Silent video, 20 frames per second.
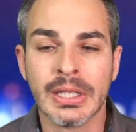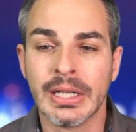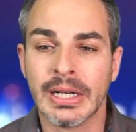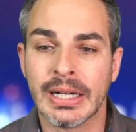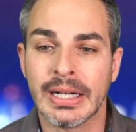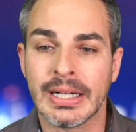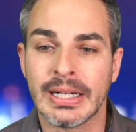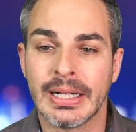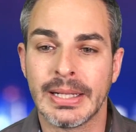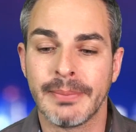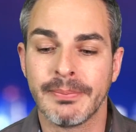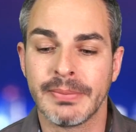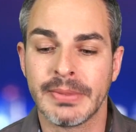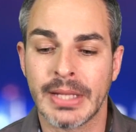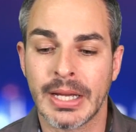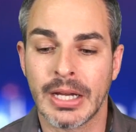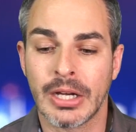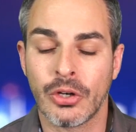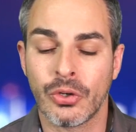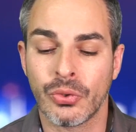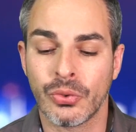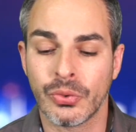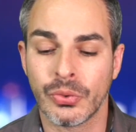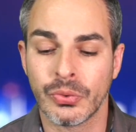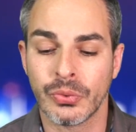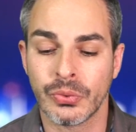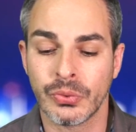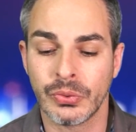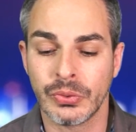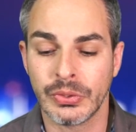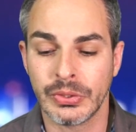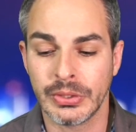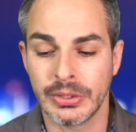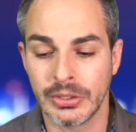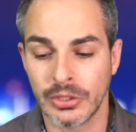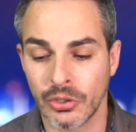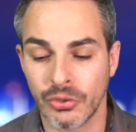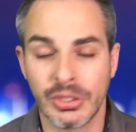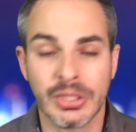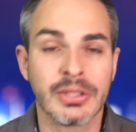Now,
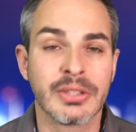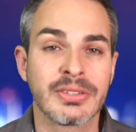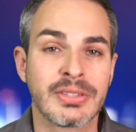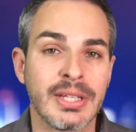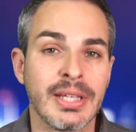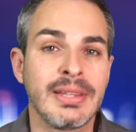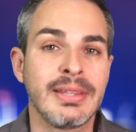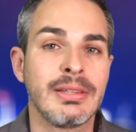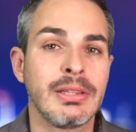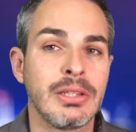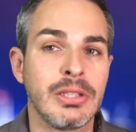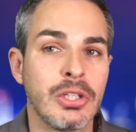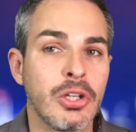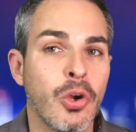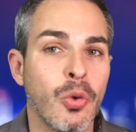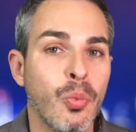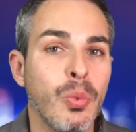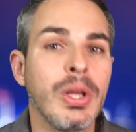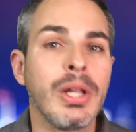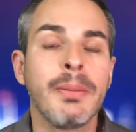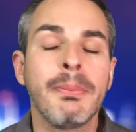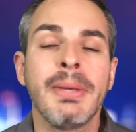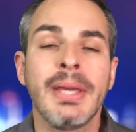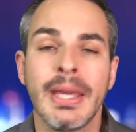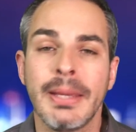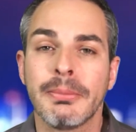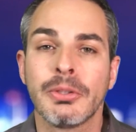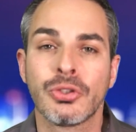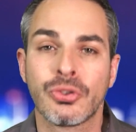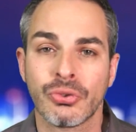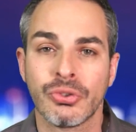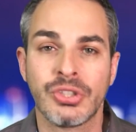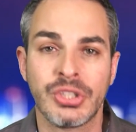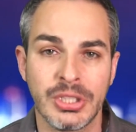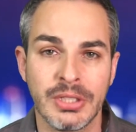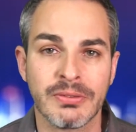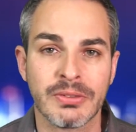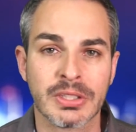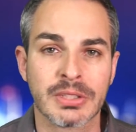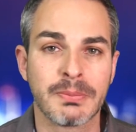you know, Elon said, you know, we'll be able to
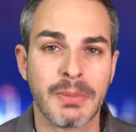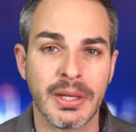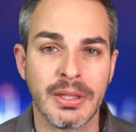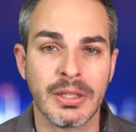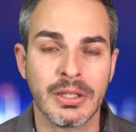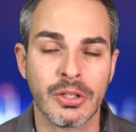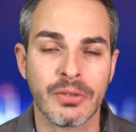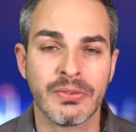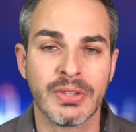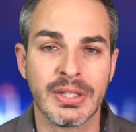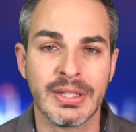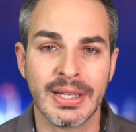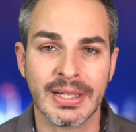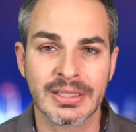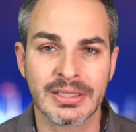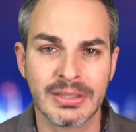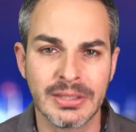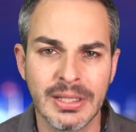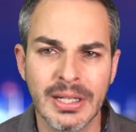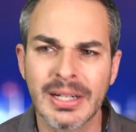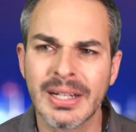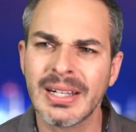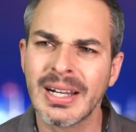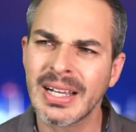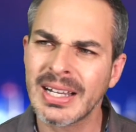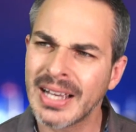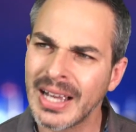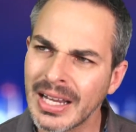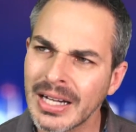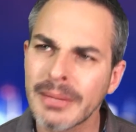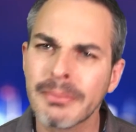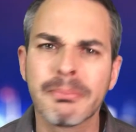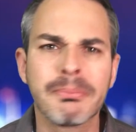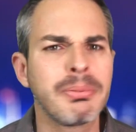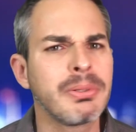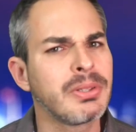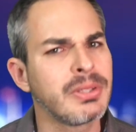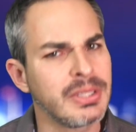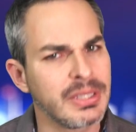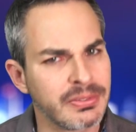achieve this by the end of the next year. And I kind of
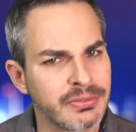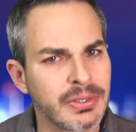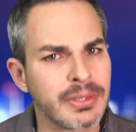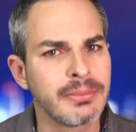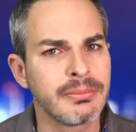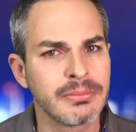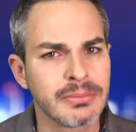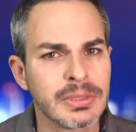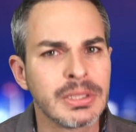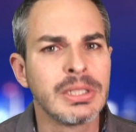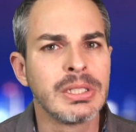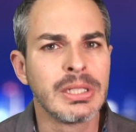believe him.